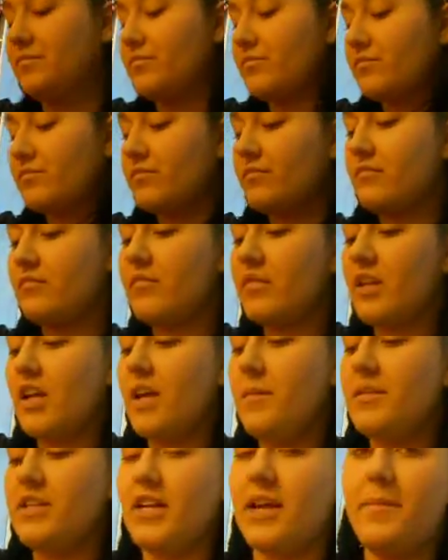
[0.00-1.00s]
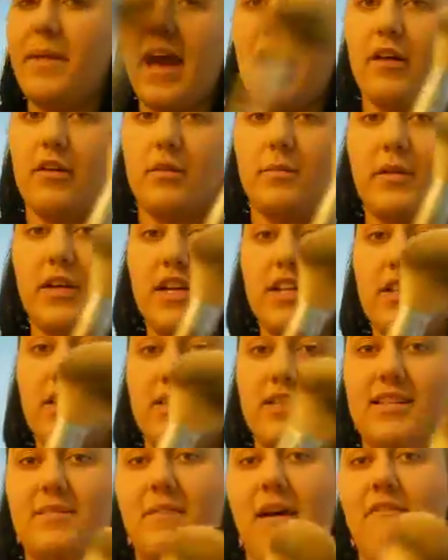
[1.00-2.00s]
I'm going to take a powder brush.
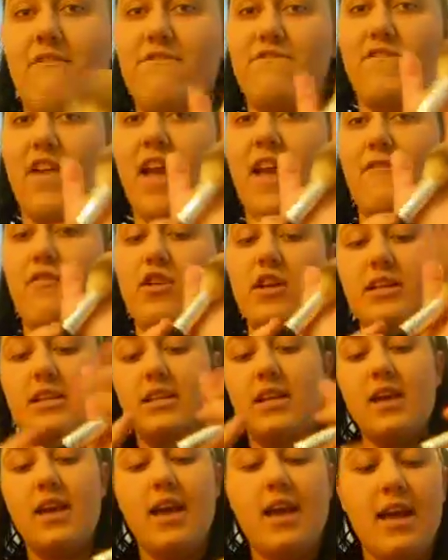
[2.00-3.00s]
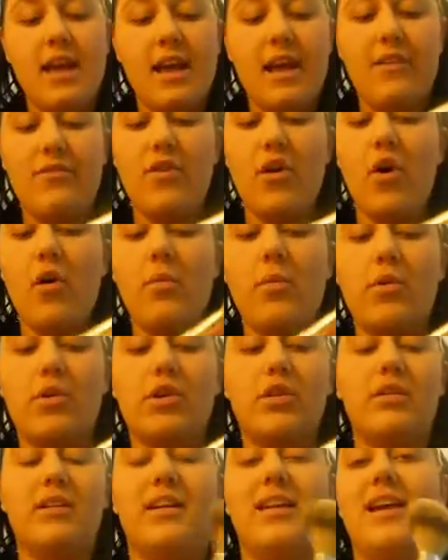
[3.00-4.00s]
This is my favorite in the whole
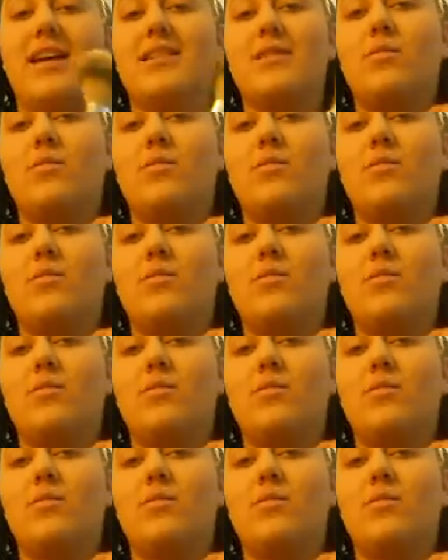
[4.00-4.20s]
world, and guess